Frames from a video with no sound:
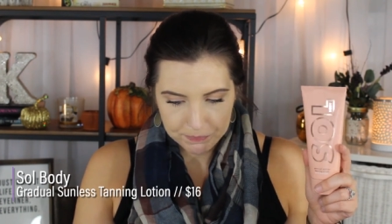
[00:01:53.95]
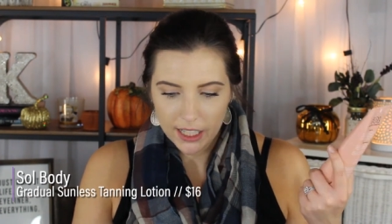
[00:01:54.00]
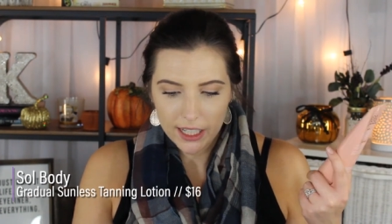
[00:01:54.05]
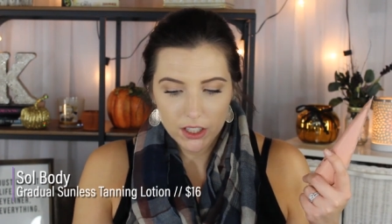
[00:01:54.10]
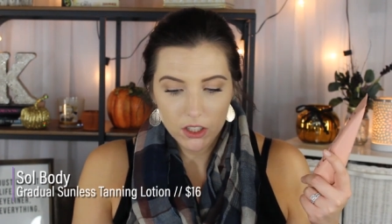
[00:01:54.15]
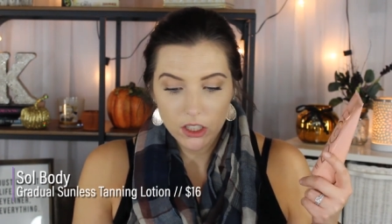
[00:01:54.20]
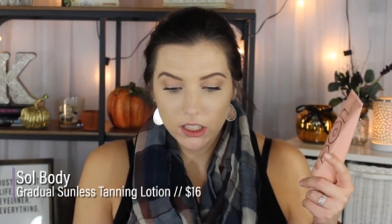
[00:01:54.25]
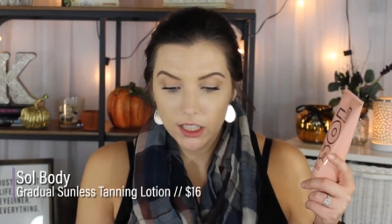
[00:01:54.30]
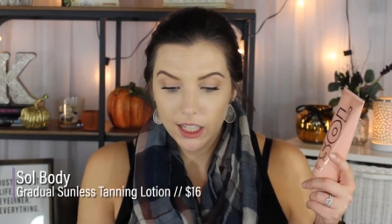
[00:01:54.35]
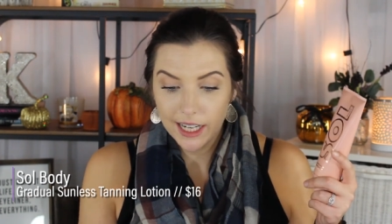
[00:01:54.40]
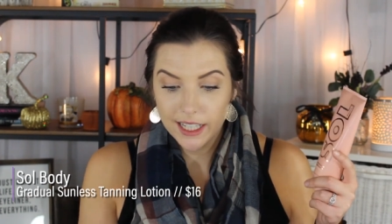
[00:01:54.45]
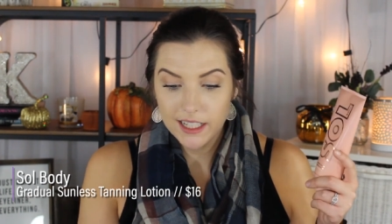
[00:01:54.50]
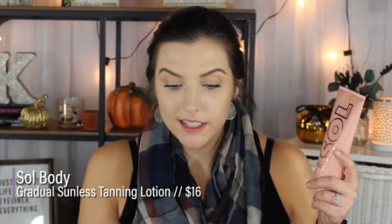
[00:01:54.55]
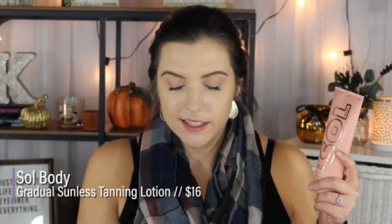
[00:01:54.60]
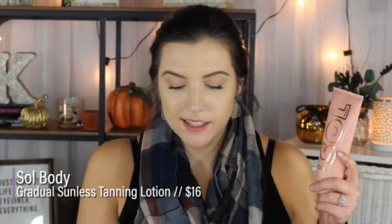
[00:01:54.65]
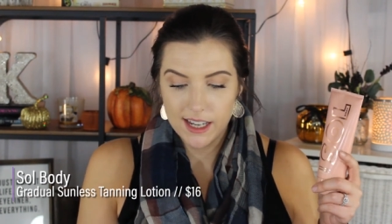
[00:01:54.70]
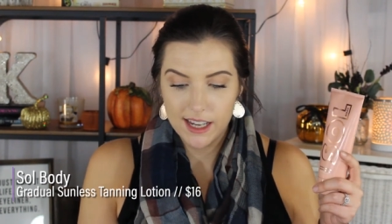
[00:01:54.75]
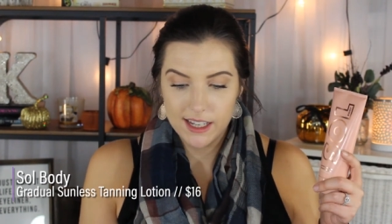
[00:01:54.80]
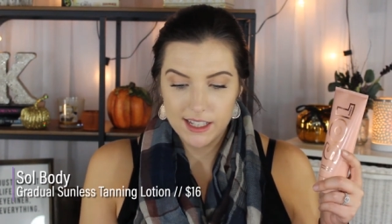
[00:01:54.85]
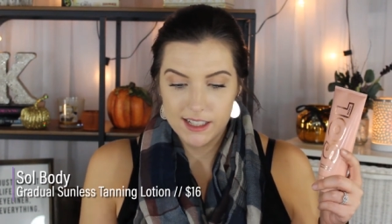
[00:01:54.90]
And online
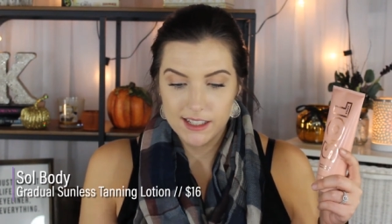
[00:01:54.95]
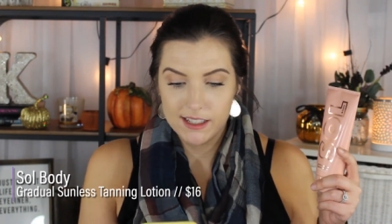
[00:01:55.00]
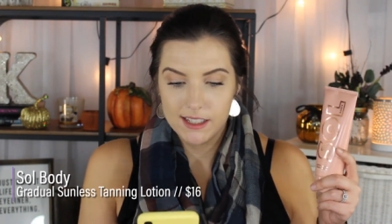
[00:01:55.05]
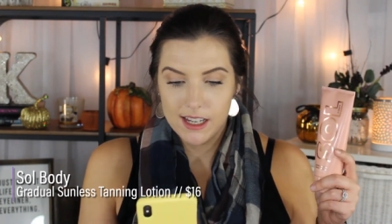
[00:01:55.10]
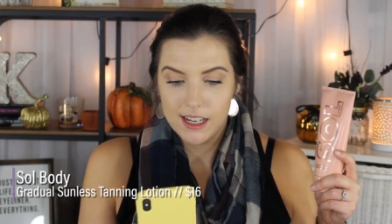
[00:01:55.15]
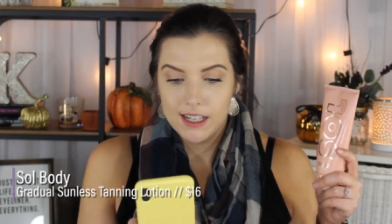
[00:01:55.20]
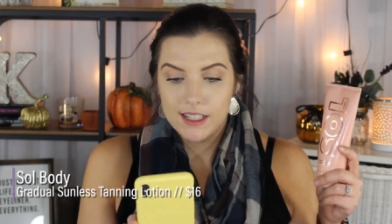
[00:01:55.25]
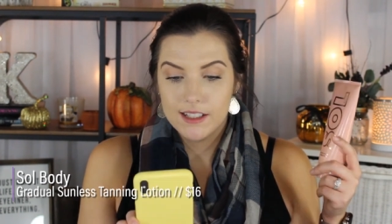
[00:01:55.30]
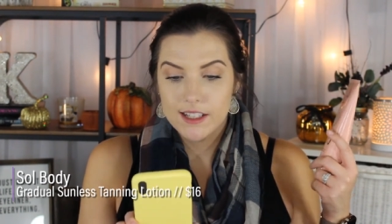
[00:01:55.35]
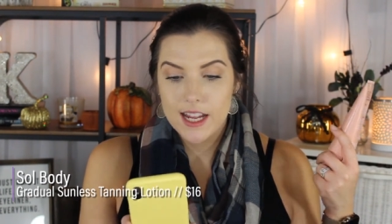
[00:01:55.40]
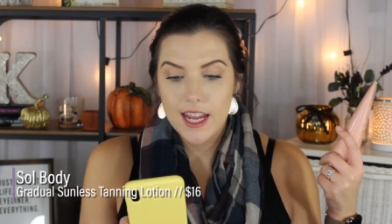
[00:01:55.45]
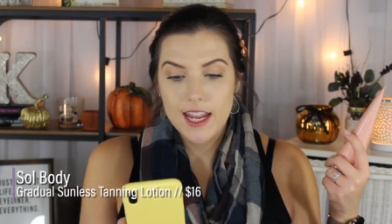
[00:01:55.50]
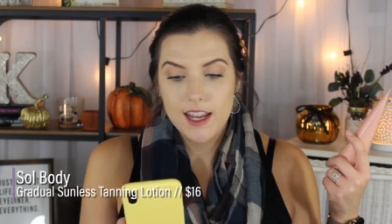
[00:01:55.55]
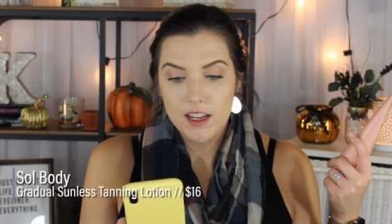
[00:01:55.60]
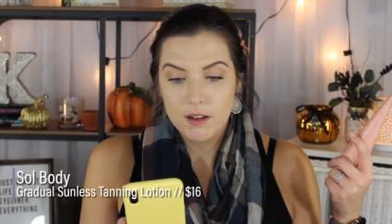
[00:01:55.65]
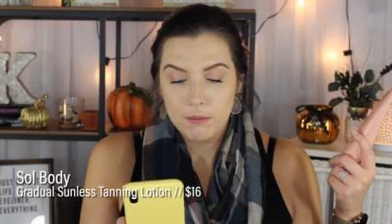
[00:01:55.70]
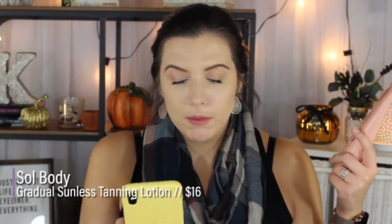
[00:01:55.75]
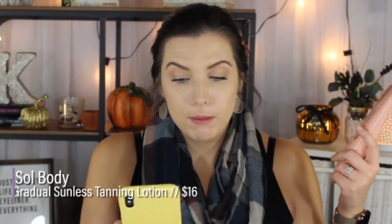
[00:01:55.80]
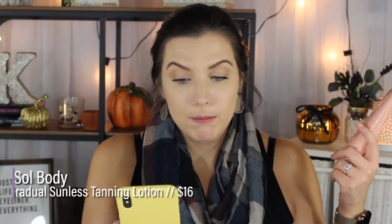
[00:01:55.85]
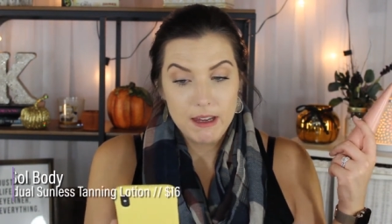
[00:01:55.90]
it says,
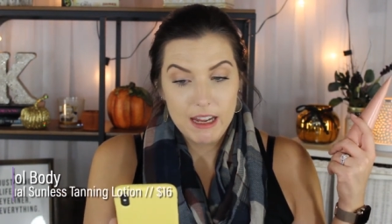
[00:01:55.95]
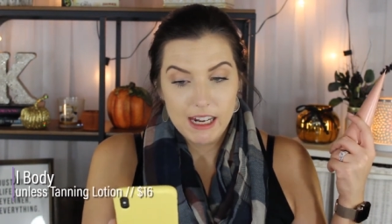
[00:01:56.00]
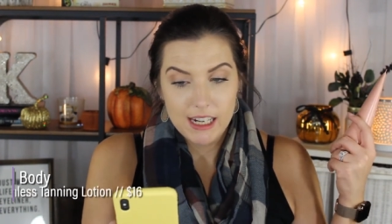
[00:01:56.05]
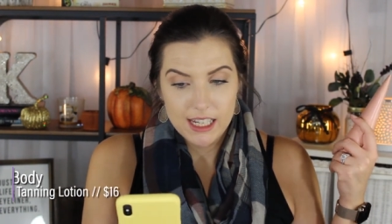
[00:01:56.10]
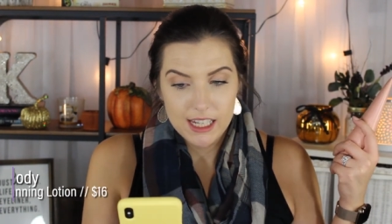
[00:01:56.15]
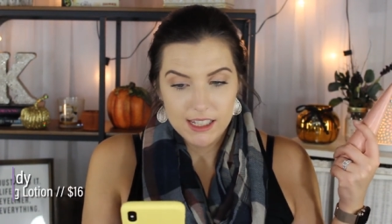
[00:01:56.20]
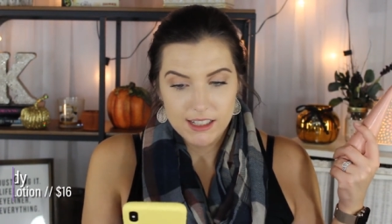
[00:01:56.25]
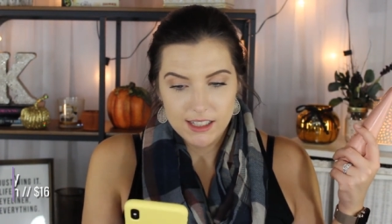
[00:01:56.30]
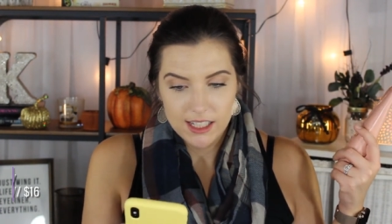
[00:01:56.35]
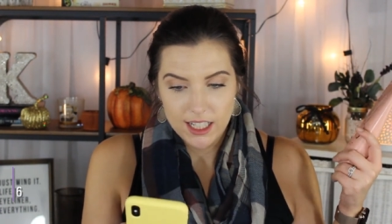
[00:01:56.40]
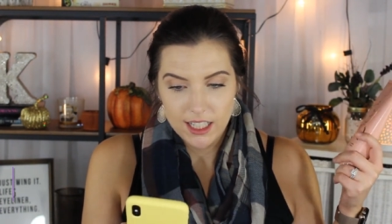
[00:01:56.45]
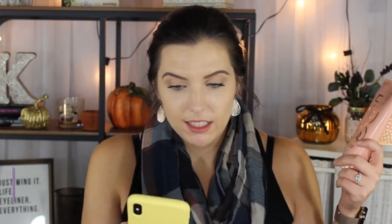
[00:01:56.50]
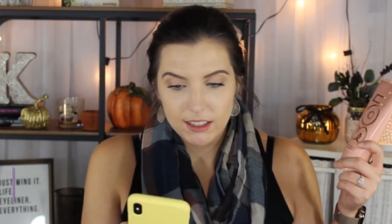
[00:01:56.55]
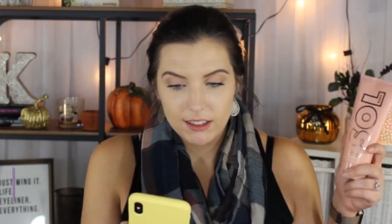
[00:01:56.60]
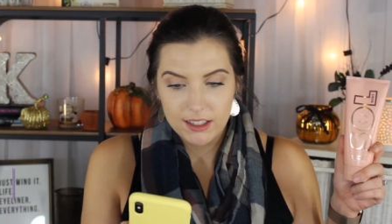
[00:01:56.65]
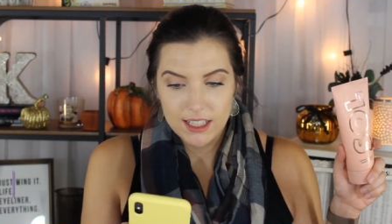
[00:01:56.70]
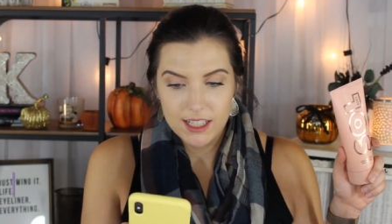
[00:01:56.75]
tan but made easy.